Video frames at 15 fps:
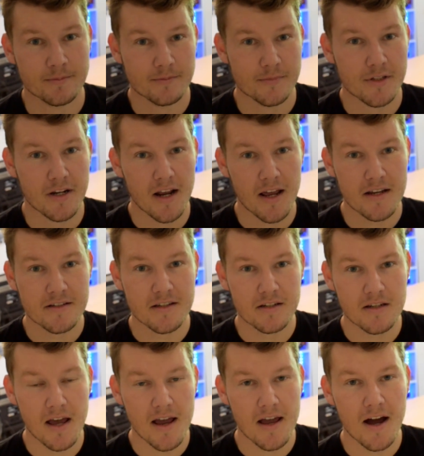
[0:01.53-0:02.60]
Today is the
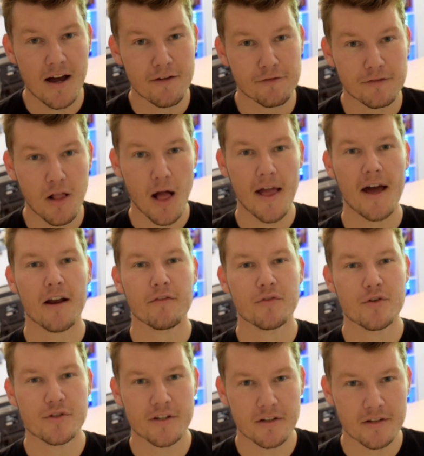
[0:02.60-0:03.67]
day I fly out of
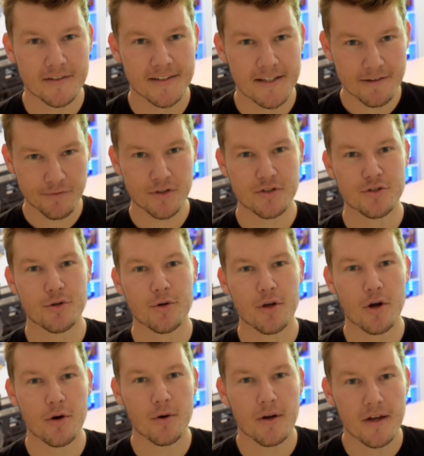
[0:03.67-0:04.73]
New Zealand, leave the
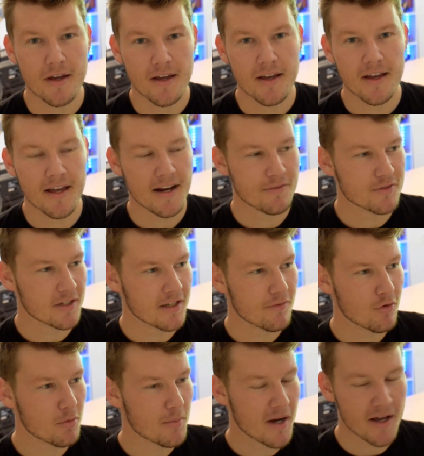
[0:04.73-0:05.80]
studio, and have to leave
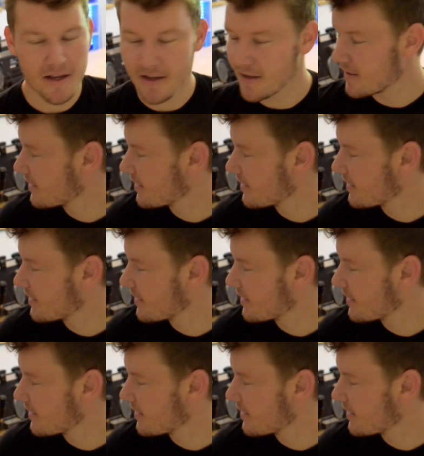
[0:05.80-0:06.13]
all my